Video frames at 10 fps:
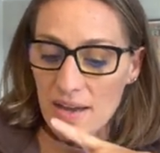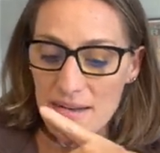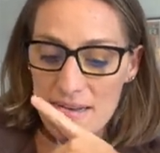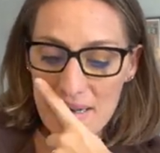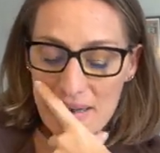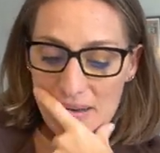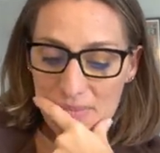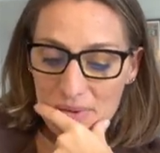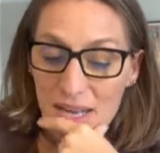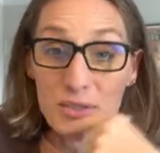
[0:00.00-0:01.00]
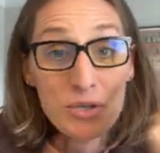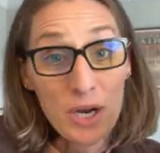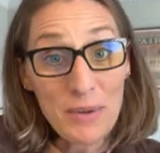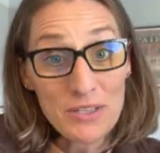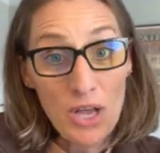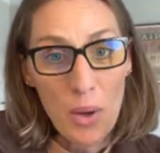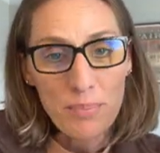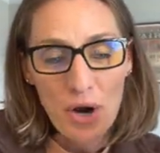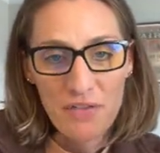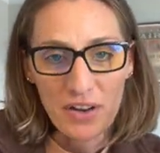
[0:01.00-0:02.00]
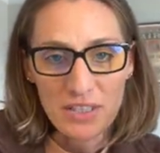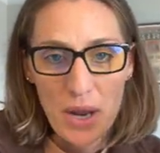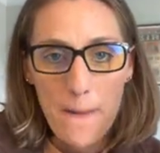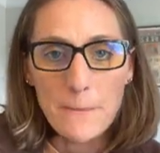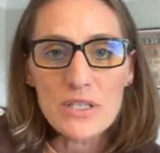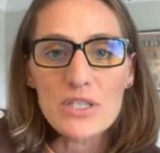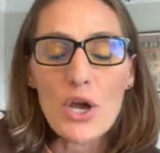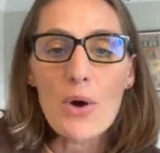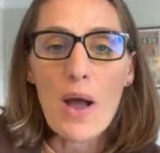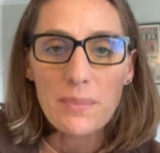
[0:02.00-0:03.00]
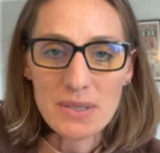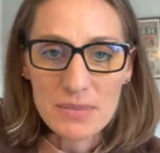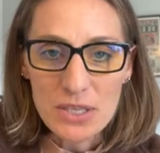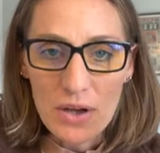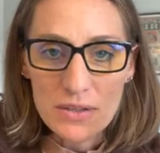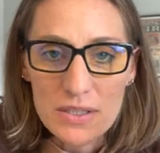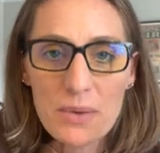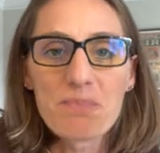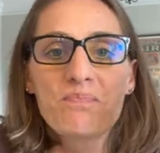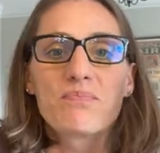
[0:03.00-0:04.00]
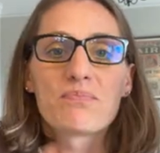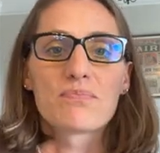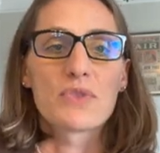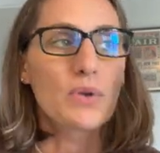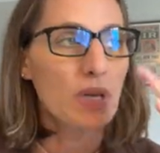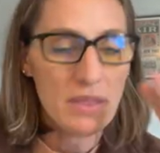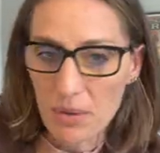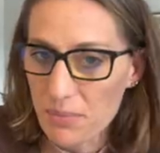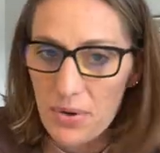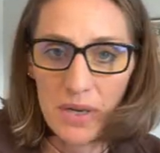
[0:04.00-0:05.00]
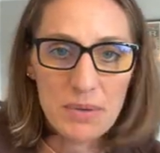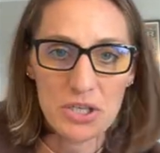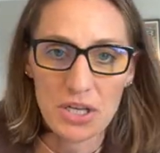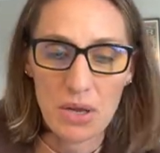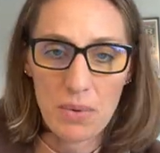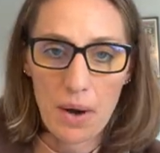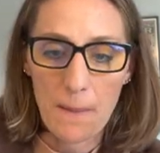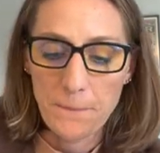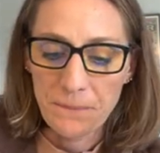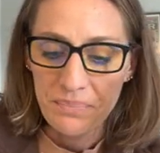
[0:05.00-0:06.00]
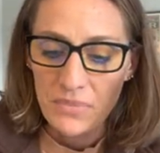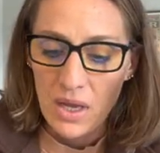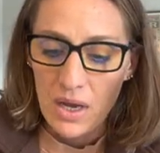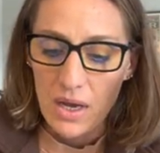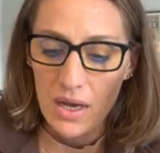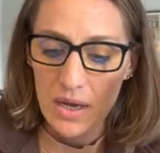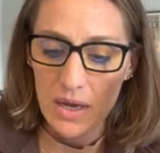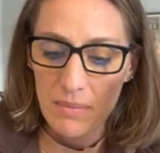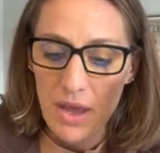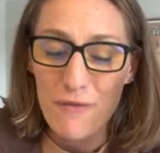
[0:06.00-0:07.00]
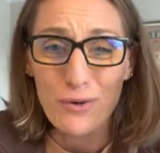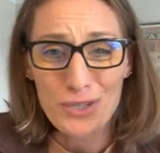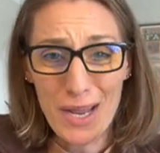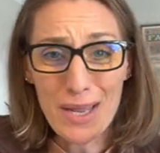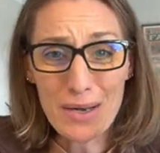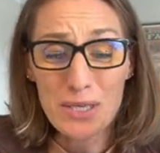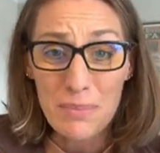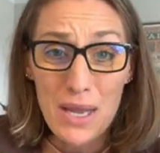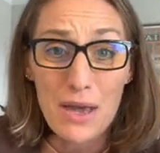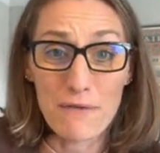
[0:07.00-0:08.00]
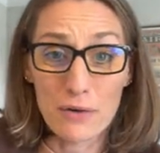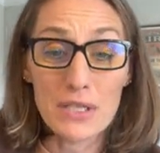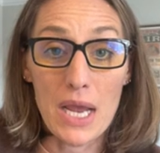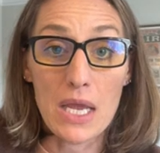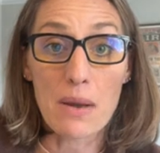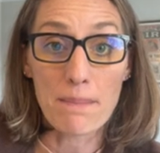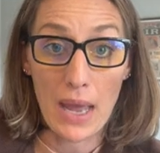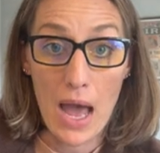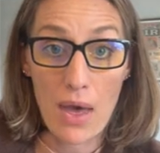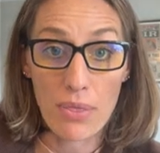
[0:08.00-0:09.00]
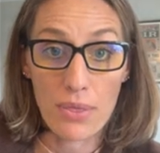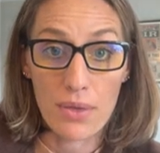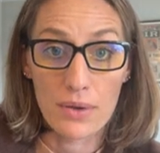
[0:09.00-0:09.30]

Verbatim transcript: Um, as we're talking about salt, perfect. So Epsom salts, you can get them pretty much anywhere. Um, if you're taking, to me, if you're taking a bath.